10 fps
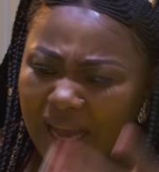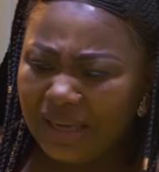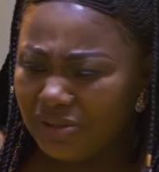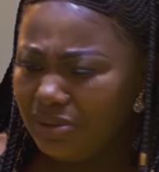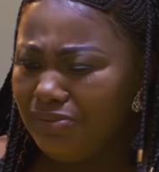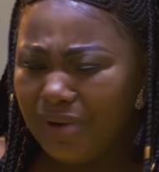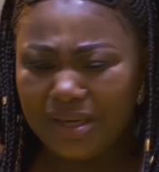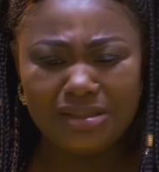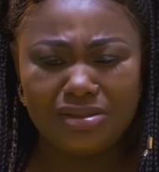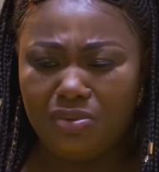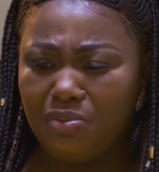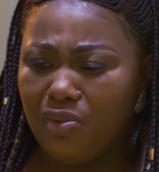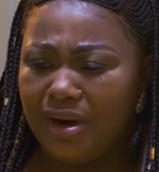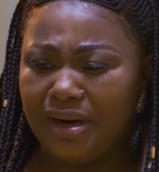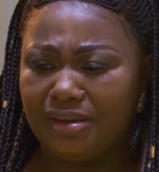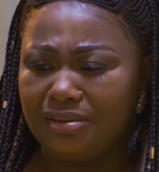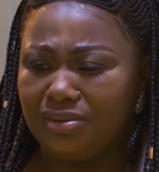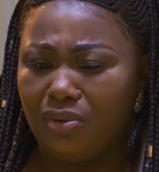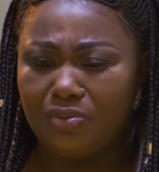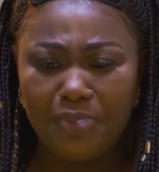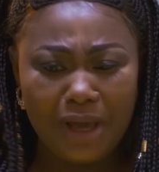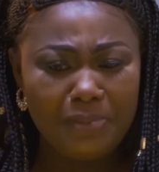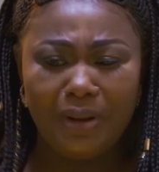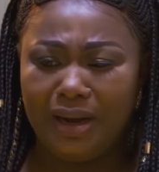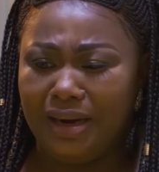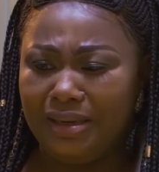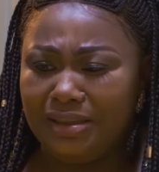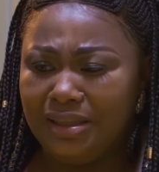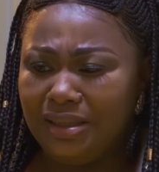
actually read it somewhere on paper.